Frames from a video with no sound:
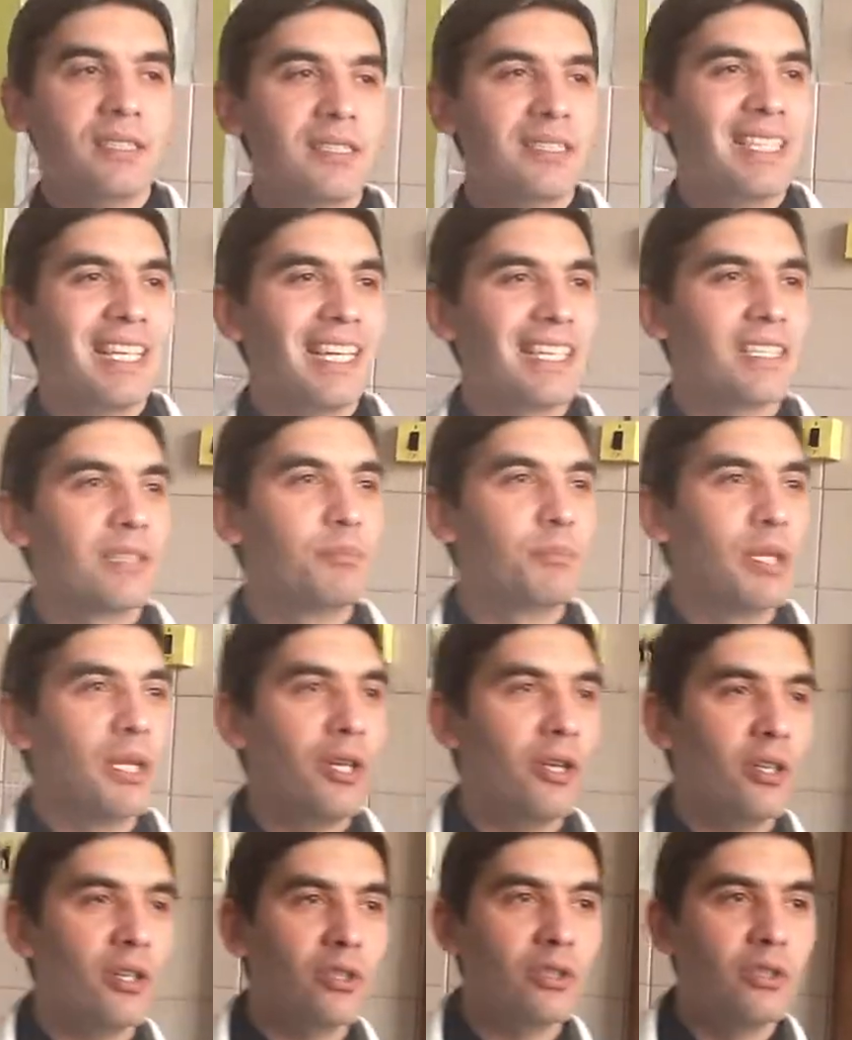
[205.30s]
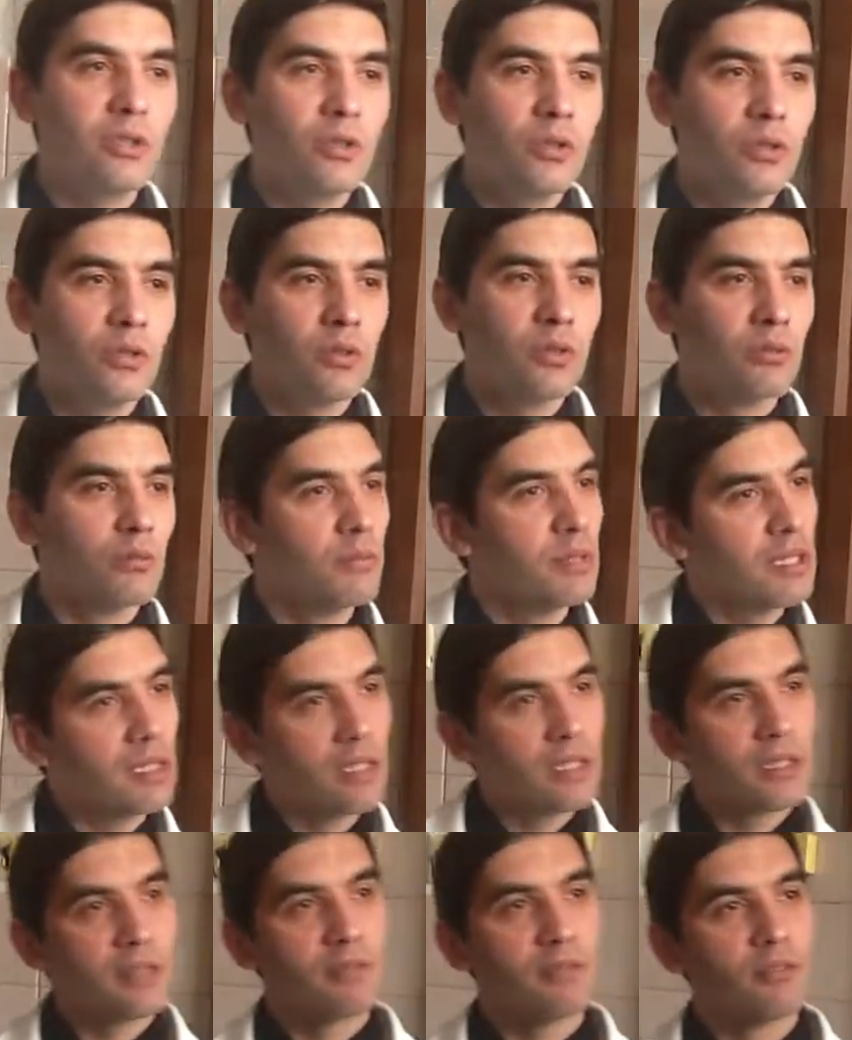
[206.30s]
that belong to, be
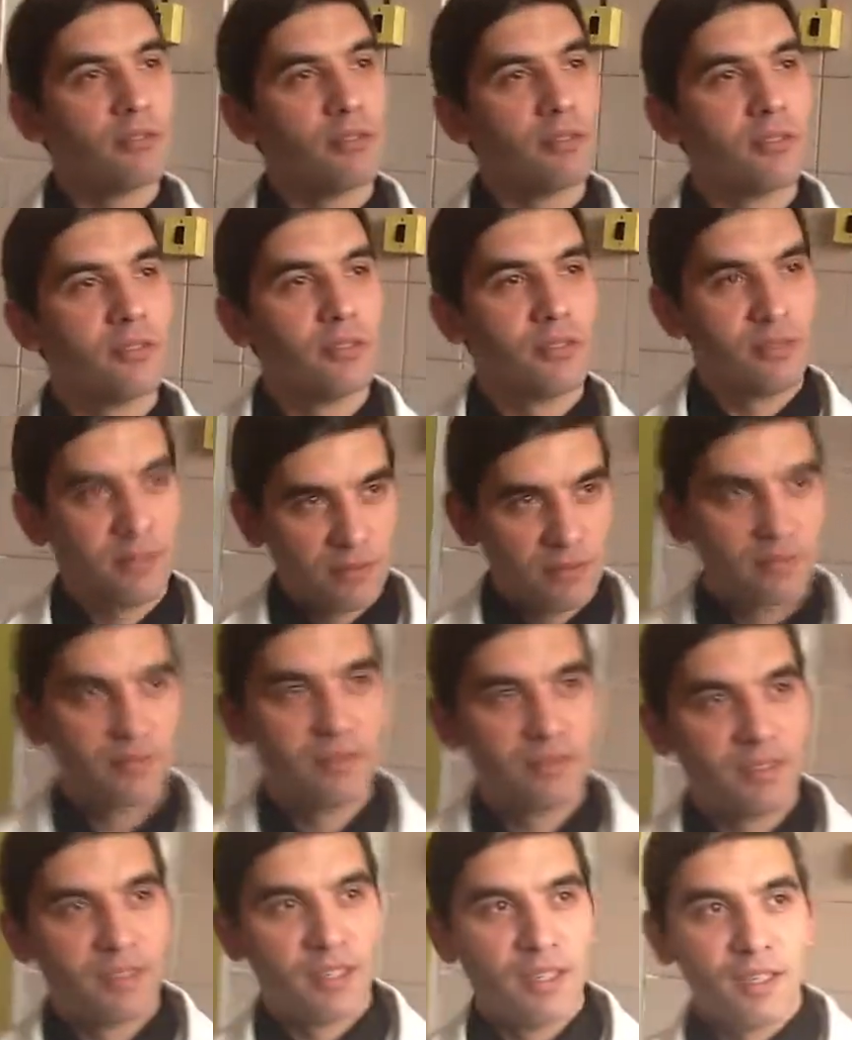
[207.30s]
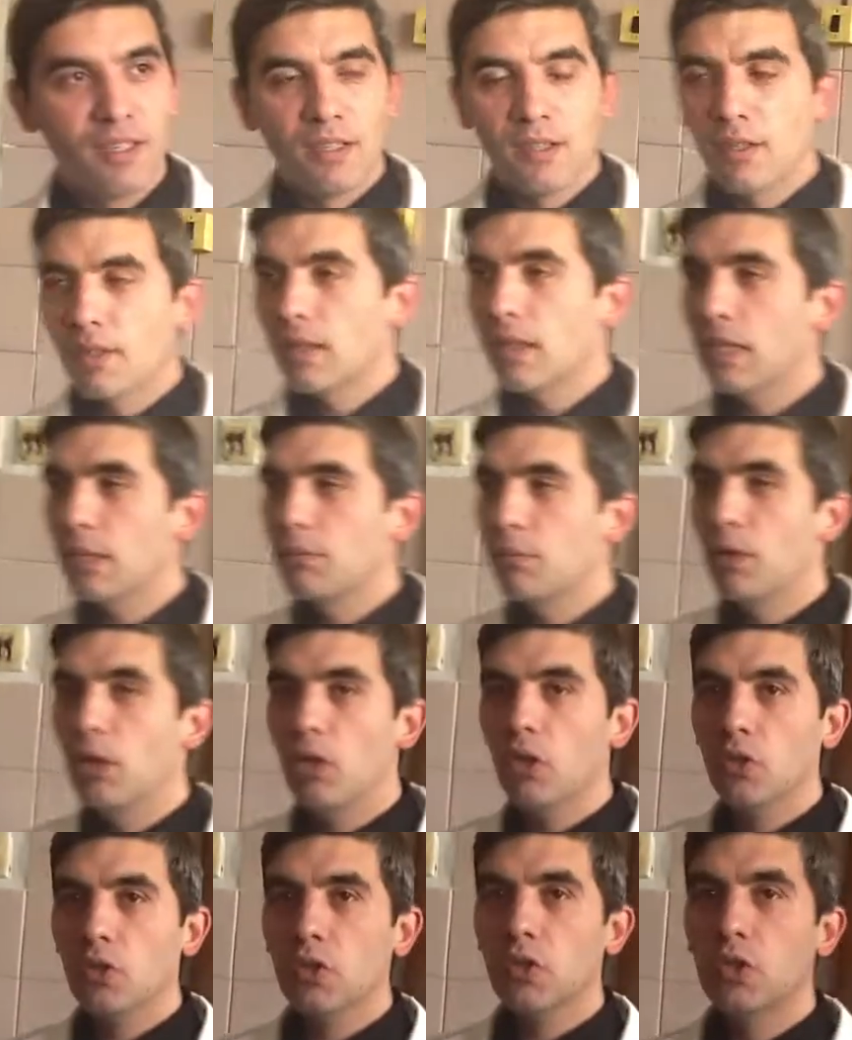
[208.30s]
careful, that
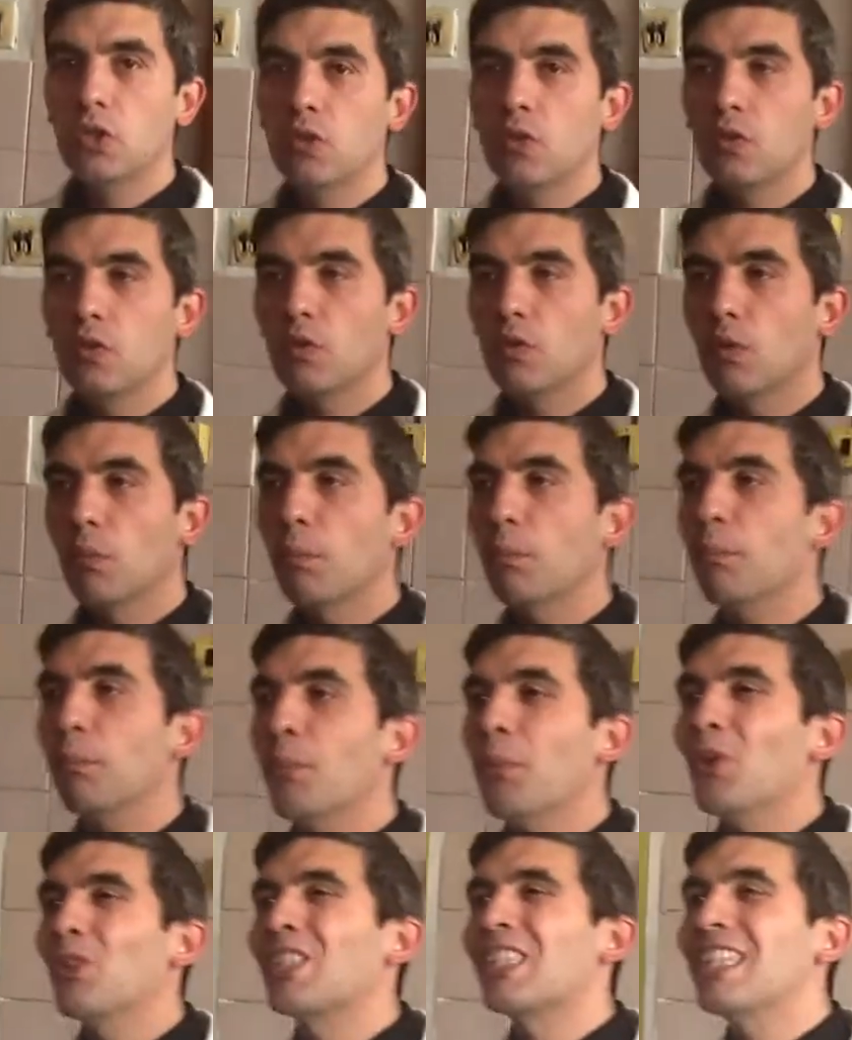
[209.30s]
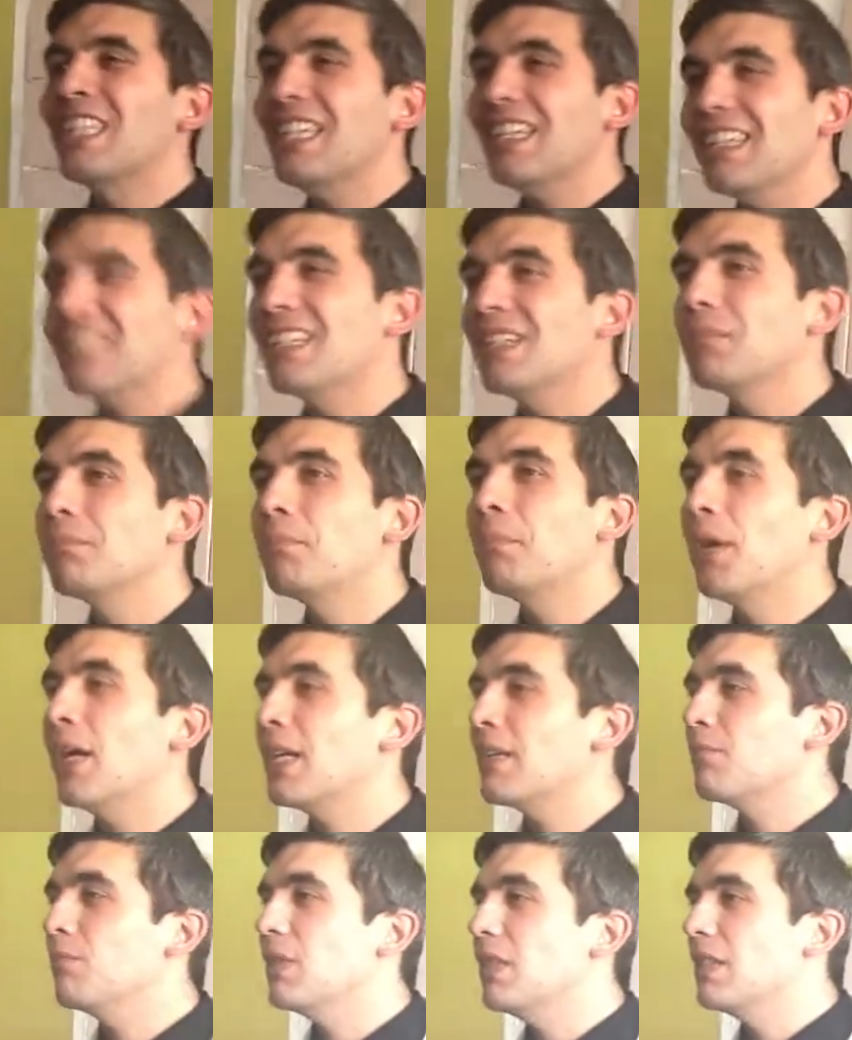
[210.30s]
belong to posterior
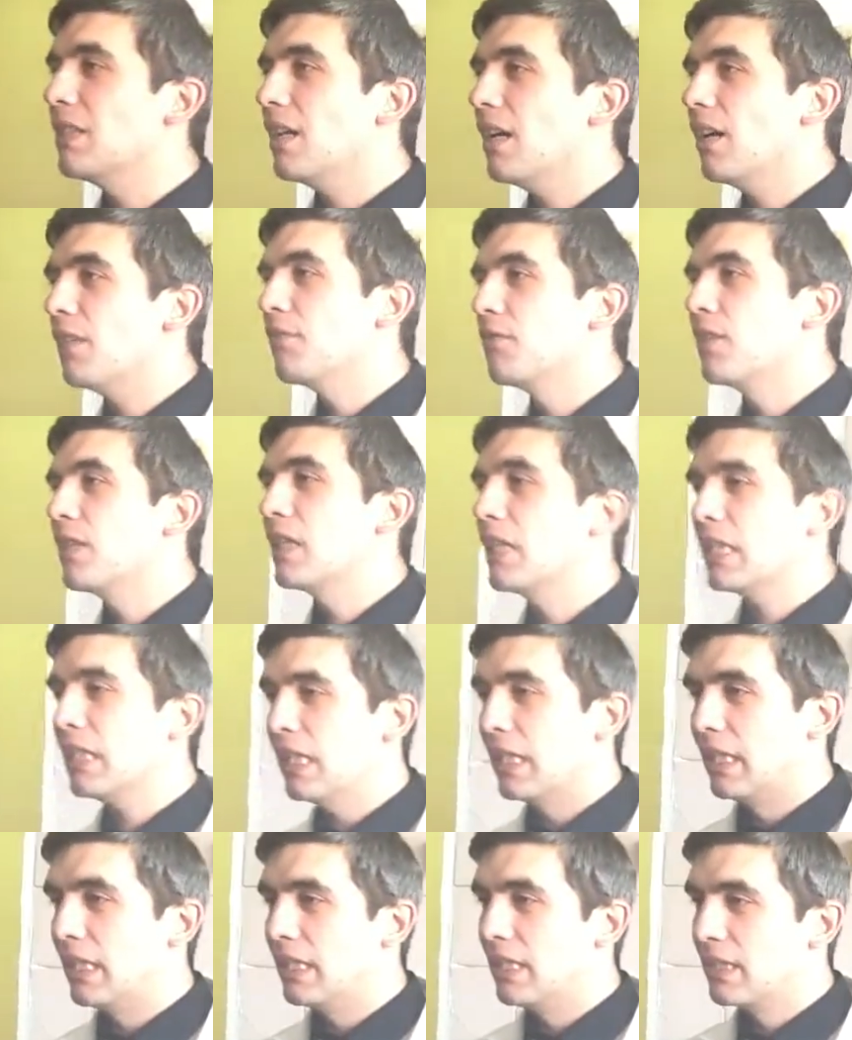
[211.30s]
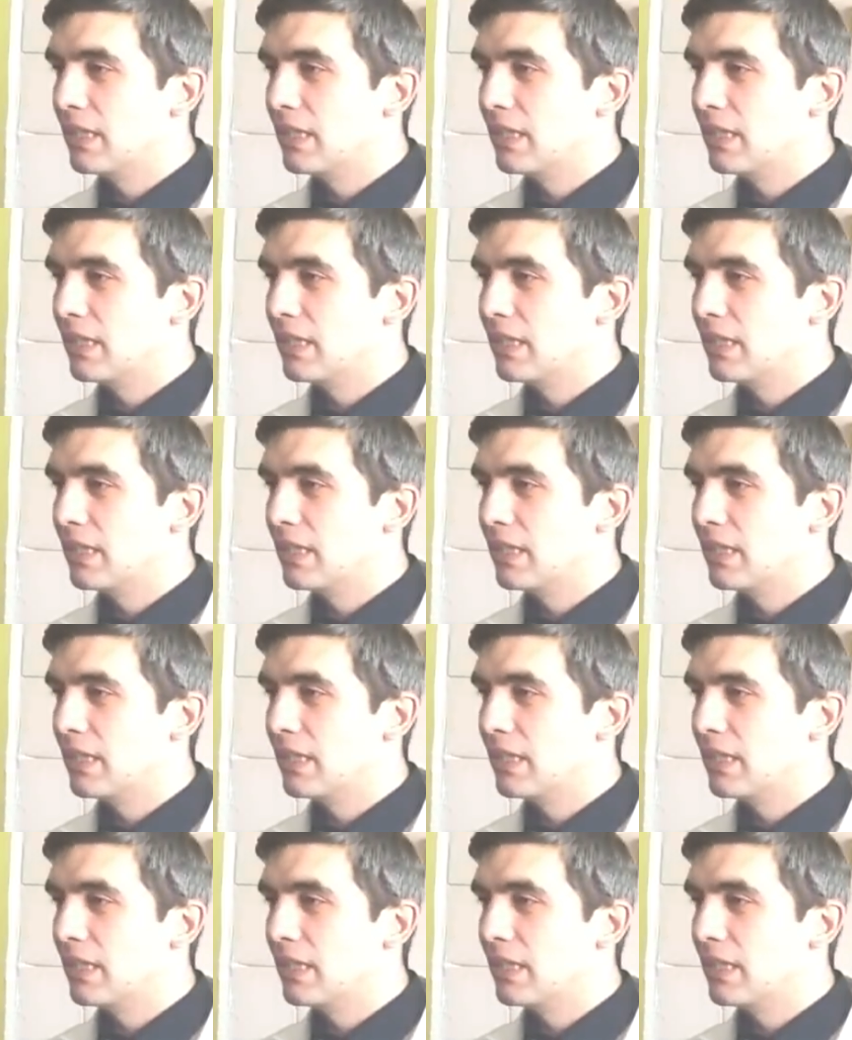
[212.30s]
compartment of the thigh.